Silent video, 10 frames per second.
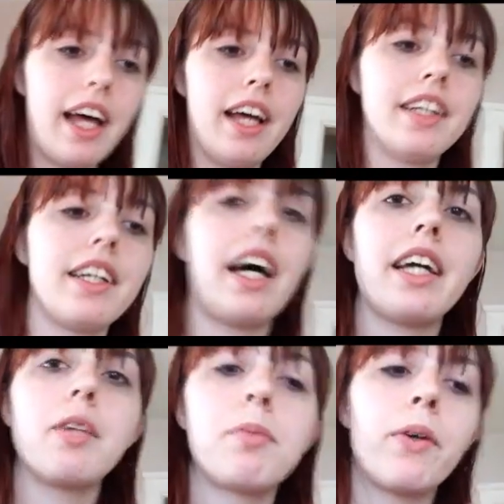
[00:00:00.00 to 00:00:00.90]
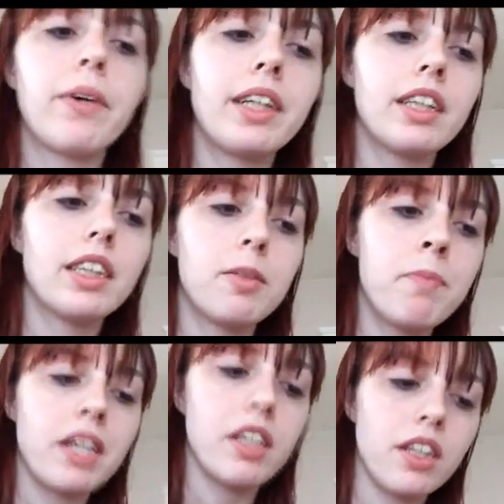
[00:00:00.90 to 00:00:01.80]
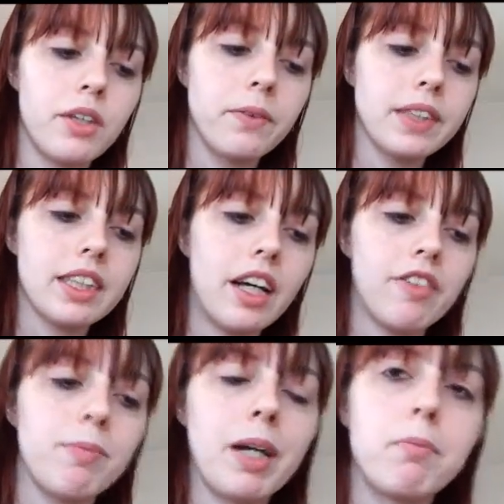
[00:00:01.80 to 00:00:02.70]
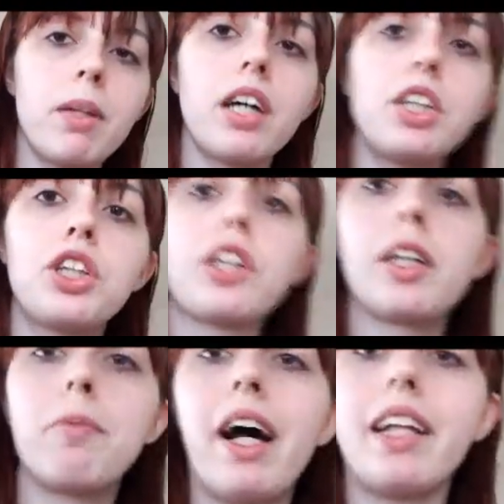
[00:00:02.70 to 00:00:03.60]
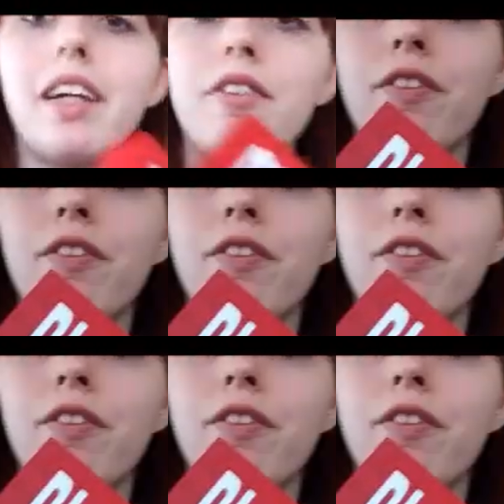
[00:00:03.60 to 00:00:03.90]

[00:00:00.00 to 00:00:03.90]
and I am going to make use of my blood sugar palette